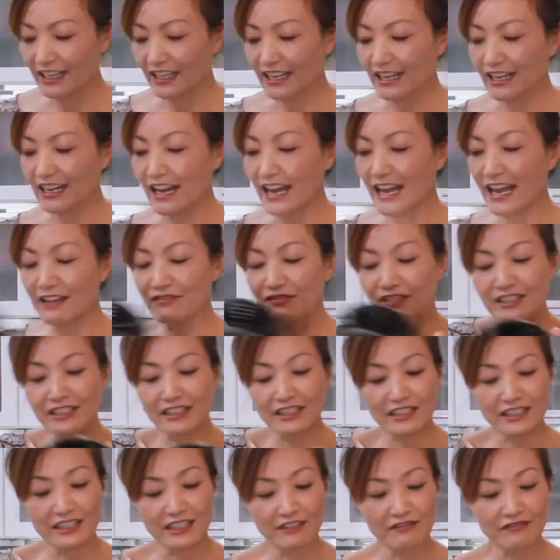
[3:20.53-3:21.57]
And I have a
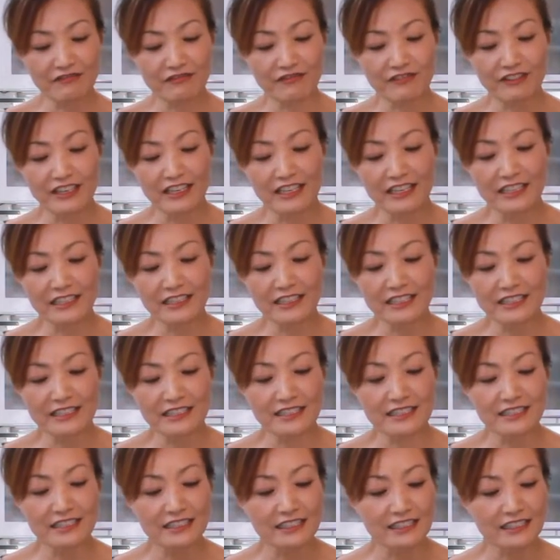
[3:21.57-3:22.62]
different
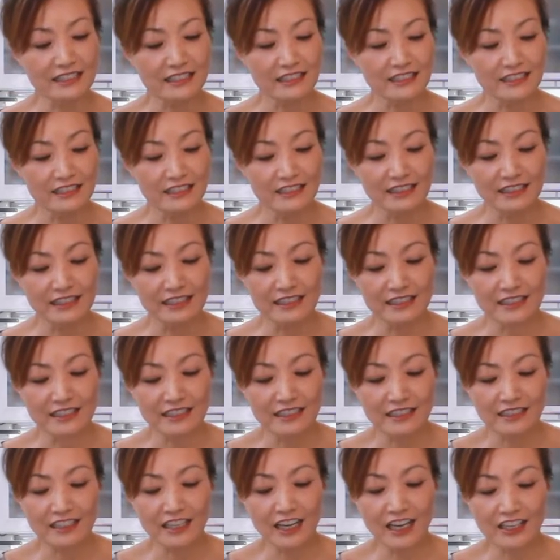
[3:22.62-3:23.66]

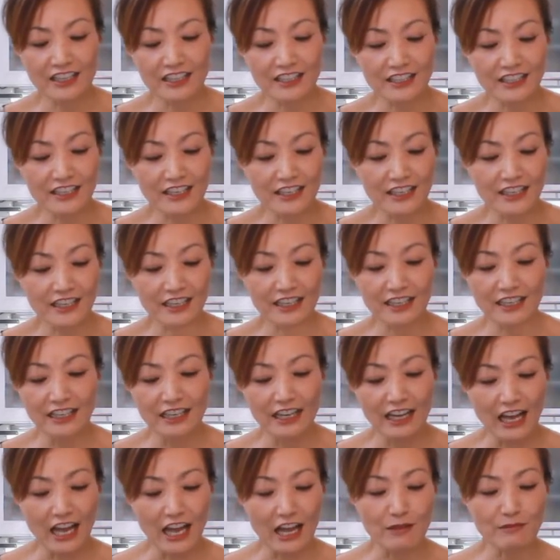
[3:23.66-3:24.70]
cutter here.
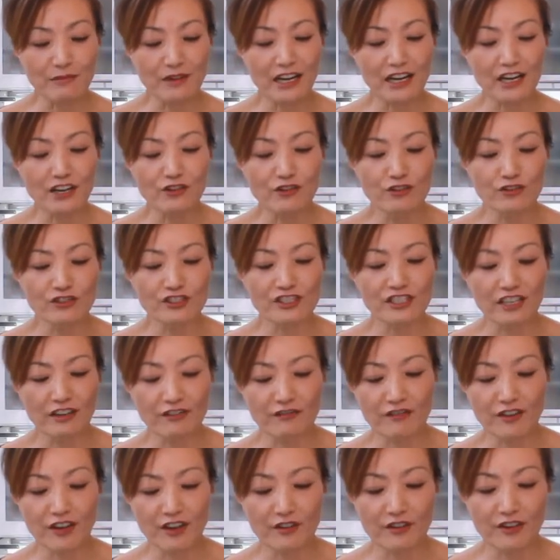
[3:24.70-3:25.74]
I'm gonna use the
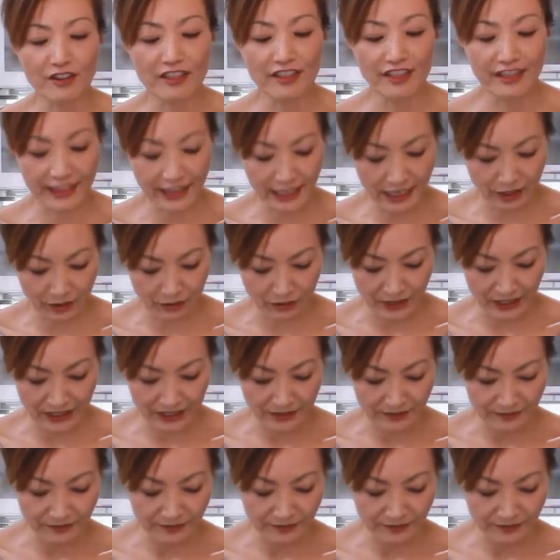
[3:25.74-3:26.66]
very thick one.